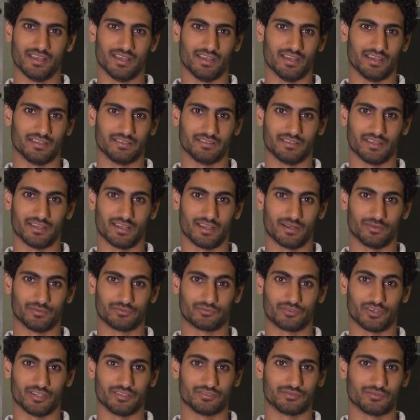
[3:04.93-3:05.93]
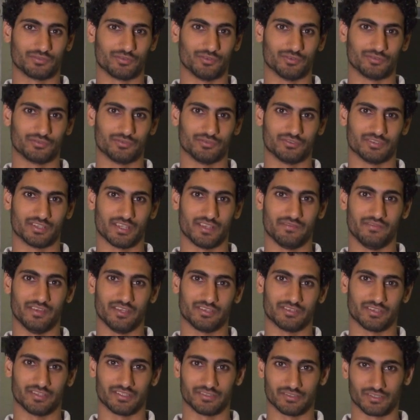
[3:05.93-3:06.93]
and I'll try to go to the
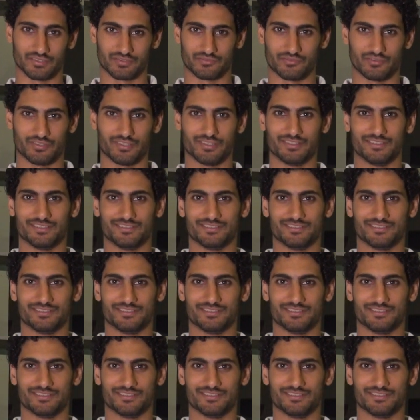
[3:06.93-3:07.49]
aviation industry.